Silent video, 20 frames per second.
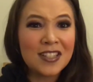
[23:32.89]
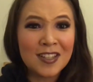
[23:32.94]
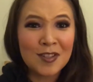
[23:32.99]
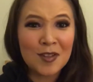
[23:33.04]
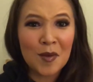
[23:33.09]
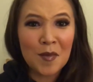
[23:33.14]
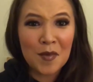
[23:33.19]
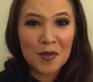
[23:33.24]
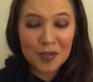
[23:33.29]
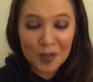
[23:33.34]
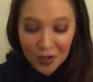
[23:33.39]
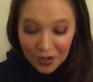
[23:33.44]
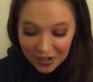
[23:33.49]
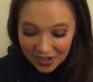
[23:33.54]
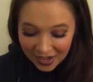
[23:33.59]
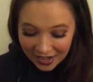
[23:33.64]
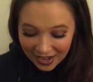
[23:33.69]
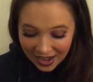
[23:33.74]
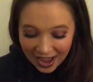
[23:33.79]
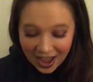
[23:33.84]
it's almost
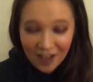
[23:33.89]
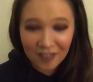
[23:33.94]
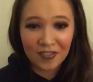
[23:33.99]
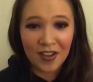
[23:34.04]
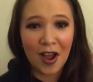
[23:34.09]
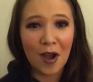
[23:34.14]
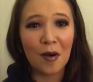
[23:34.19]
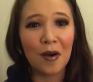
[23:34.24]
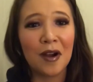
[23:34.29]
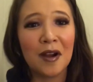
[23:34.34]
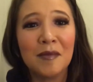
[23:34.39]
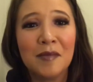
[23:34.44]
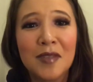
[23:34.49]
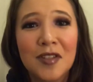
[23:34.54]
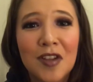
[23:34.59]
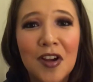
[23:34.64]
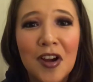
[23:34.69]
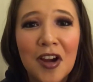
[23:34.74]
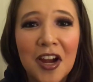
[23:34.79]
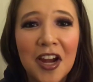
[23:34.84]
already at a half hour. I'm
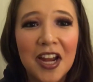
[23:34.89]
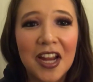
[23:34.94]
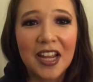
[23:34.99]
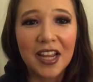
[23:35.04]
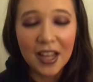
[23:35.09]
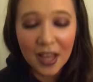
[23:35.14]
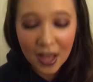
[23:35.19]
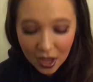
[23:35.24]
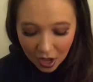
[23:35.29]
sorry.